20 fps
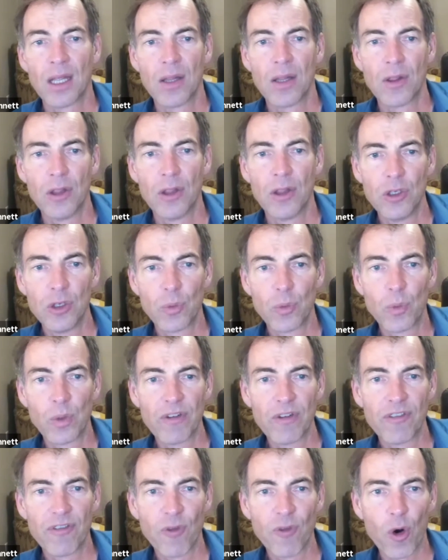You're
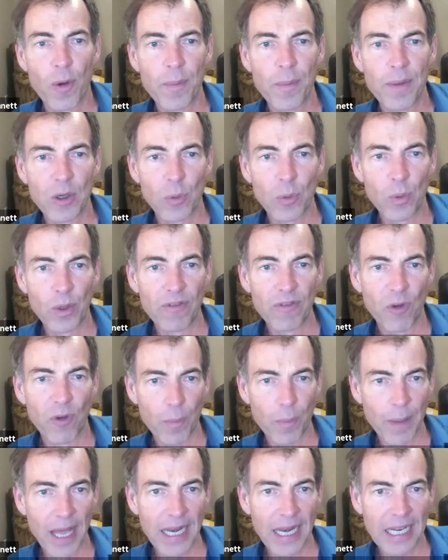reforming or
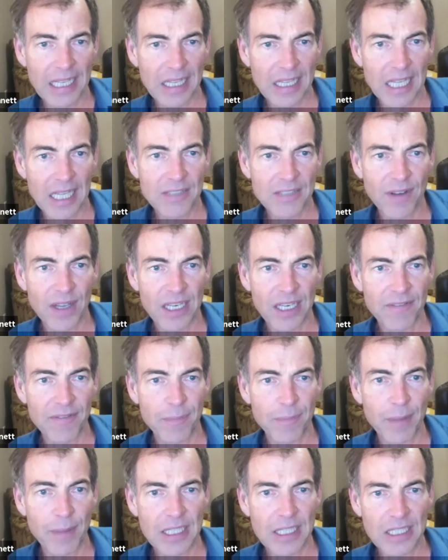reformatting classified
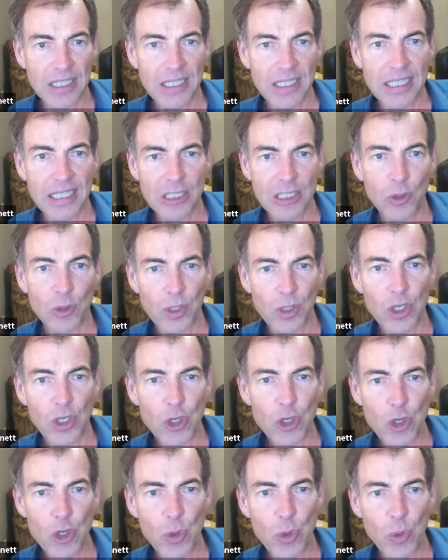information into a
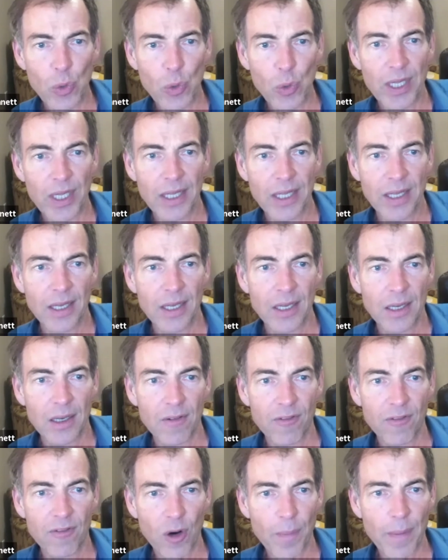new
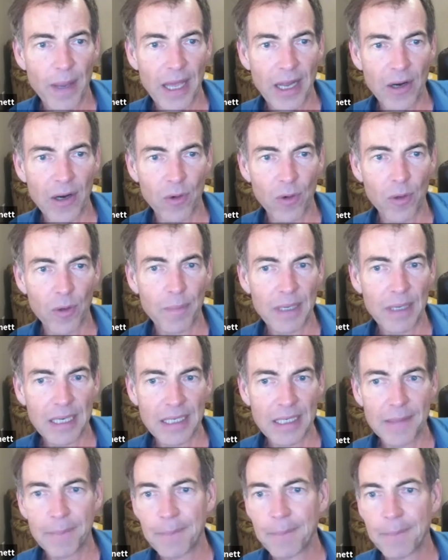format or medium.